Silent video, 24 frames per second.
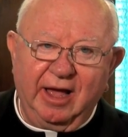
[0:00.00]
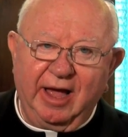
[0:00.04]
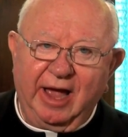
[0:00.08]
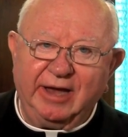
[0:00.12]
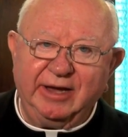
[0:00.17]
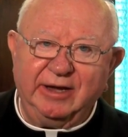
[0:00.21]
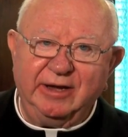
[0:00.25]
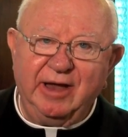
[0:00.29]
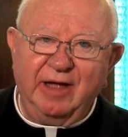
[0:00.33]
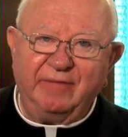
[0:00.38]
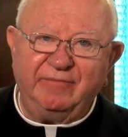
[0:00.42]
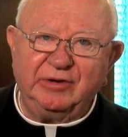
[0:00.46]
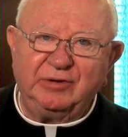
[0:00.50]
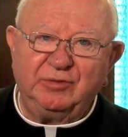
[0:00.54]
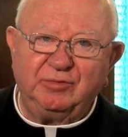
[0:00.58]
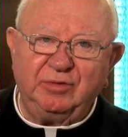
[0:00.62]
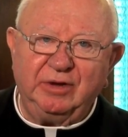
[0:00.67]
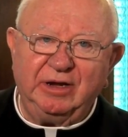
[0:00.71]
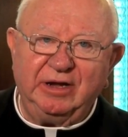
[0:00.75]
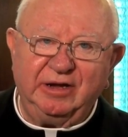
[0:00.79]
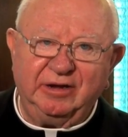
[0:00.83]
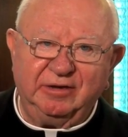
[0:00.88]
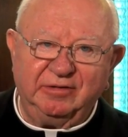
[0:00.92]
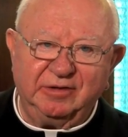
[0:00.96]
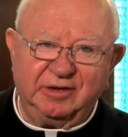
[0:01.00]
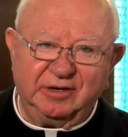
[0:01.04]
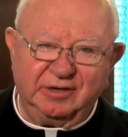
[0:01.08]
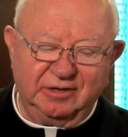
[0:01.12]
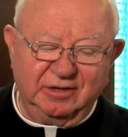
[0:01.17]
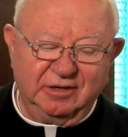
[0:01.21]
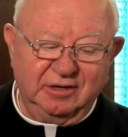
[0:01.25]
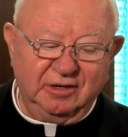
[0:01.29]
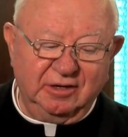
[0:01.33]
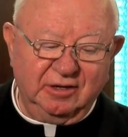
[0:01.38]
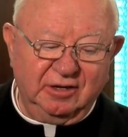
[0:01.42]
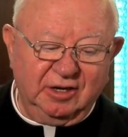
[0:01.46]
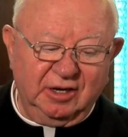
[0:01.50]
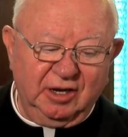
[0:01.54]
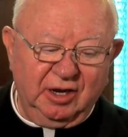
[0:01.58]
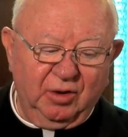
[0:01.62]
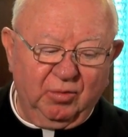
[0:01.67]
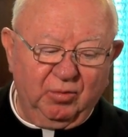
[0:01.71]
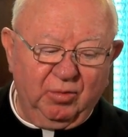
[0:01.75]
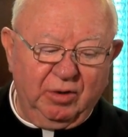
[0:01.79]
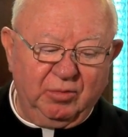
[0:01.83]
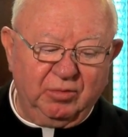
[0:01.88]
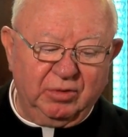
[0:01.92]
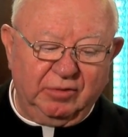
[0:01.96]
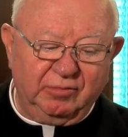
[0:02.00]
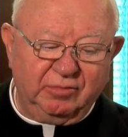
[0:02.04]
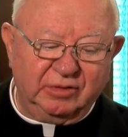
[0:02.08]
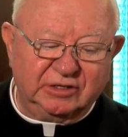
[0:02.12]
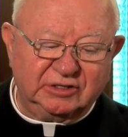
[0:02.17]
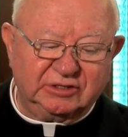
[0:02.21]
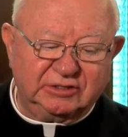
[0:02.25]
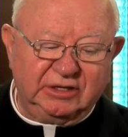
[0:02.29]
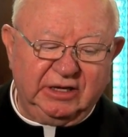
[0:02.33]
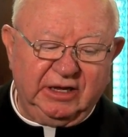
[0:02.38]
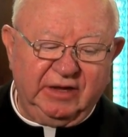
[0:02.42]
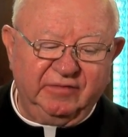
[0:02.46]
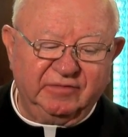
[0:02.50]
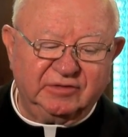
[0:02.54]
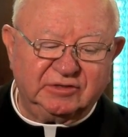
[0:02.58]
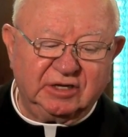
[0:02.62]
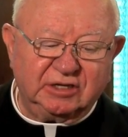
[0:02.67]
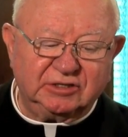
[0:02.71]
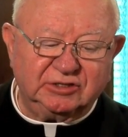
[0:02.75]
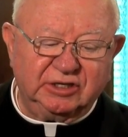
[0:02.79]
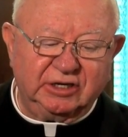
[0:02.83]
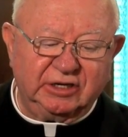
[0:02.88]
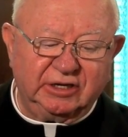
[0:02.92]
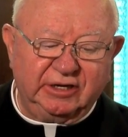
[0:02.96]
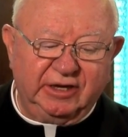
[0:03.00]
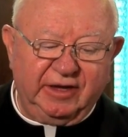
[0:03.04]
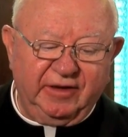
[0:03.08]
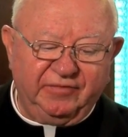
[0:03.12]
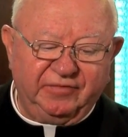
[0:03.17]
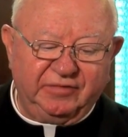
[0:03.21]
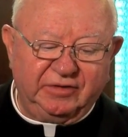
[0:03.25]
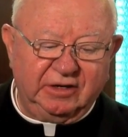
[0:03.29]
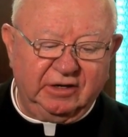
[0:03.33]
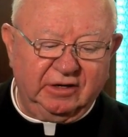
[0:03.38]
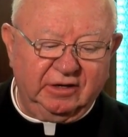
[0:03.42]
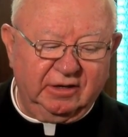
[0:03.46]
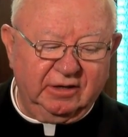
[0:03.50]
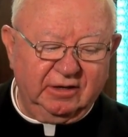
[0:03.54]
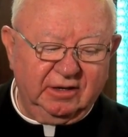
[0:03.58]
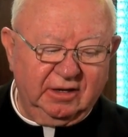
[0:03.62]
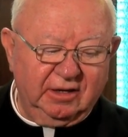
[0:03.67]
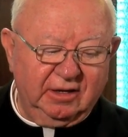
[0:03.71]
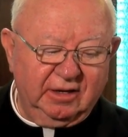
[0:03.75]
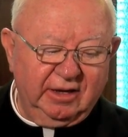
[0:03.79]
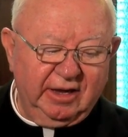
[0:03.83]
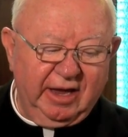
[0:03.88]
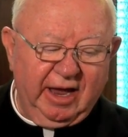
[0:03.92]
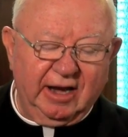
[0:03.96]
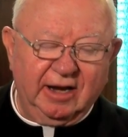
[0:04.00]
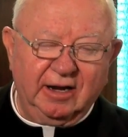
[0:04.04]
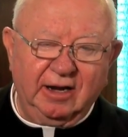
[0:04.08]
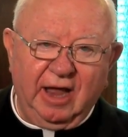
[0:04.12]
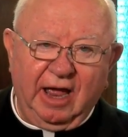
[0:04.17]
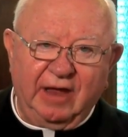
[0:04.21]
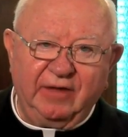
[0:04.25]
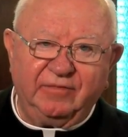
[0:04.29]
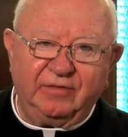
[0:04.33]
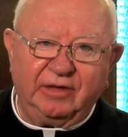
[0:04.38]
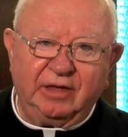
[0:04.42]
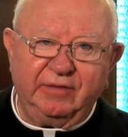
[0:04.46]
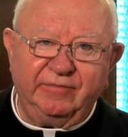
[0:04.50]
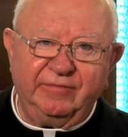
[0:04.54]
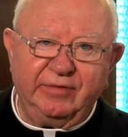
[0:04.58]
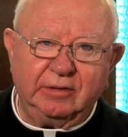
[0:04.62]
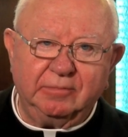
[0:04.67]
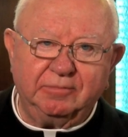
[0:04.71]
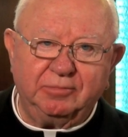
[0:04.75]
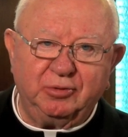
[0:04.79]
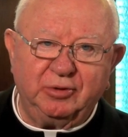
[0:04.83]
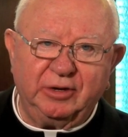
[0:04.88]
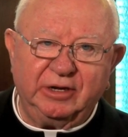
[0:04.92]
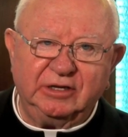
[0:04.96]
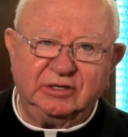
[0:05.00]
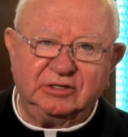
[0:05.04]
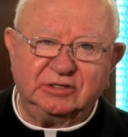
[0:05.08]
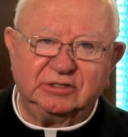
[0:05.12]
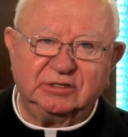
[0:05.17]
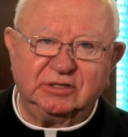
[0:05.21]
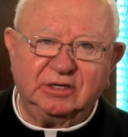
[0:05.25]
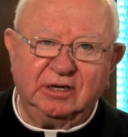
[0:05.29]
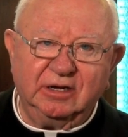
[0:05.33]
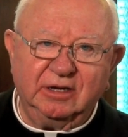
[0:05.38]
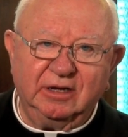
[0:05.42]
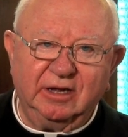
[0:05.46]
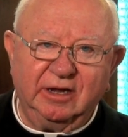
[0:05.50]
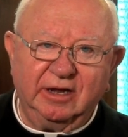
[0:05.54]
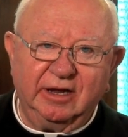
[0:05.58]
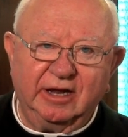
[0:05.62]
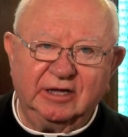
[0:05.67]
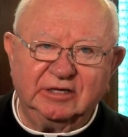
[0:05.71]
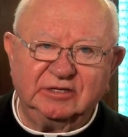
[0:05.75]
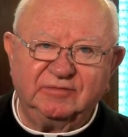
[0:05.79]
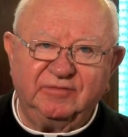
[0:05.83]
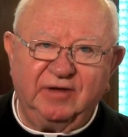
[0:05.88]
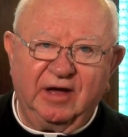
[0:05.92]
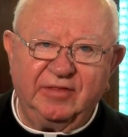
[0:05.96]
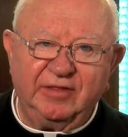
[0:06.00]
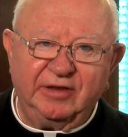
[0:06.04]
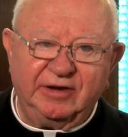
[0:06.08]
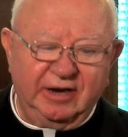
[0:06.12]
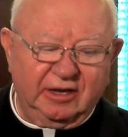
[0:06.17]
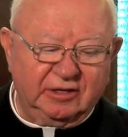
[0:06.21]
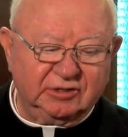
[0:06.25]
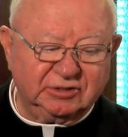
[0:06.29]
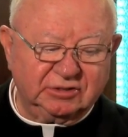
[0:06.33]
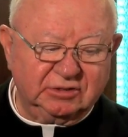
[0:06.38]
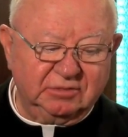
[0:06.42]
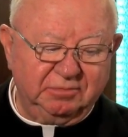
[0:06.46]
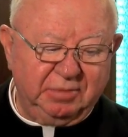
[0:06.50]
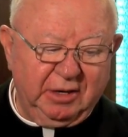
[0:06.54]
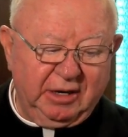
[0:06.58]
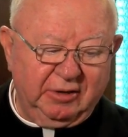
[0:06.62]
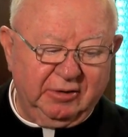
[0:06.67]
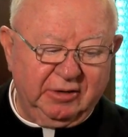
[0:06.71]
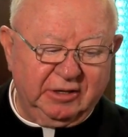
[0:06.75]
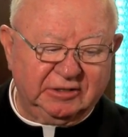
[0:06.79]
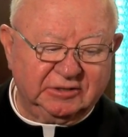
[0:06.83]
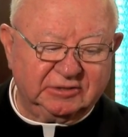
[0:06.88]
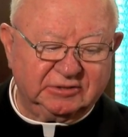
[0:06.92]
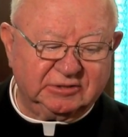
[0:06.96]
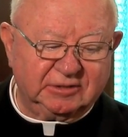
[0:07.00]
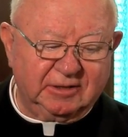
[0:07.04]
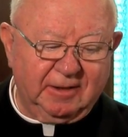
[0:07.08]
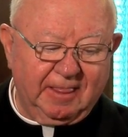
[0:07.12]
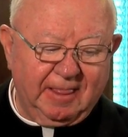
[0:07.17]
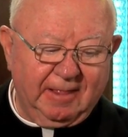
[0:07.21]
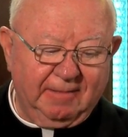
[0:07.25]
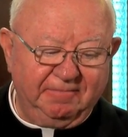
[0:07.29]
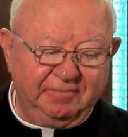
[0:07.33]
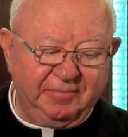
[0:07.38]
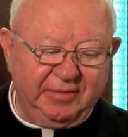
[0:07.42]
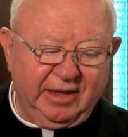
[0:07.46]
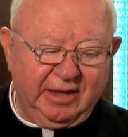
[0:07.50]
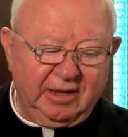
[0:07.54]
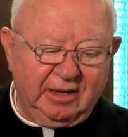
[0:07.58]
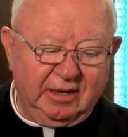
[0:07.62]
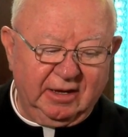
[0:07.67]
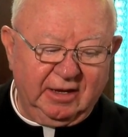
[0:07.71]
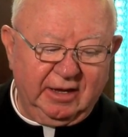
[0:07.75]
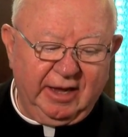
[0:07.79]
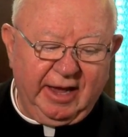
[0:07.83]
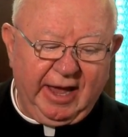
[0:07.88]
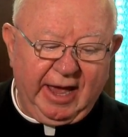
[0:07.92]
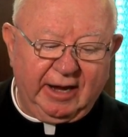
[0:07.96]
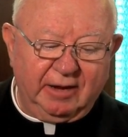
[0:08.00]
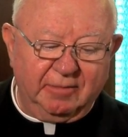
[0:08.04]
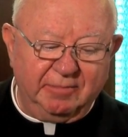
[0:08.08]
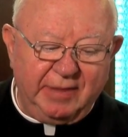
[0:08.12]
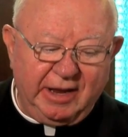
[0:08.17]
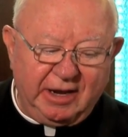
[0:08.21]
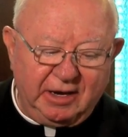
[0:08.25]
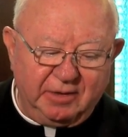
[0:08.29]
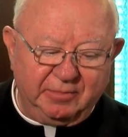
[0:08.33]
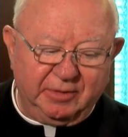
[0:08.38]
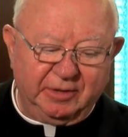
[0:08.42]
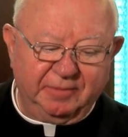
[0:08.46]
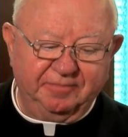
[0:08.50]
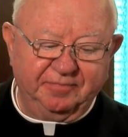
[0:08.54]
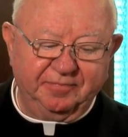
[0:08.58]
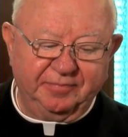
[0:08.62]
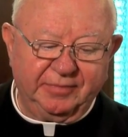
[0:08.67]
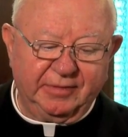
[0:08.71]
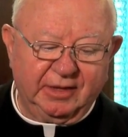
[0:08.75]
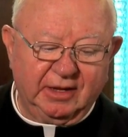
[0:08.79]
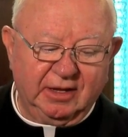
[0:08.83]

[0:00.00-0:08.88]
I never dreamed we would receive such a gifted and life-giving priest as Father Nelson Perez. At a minimum,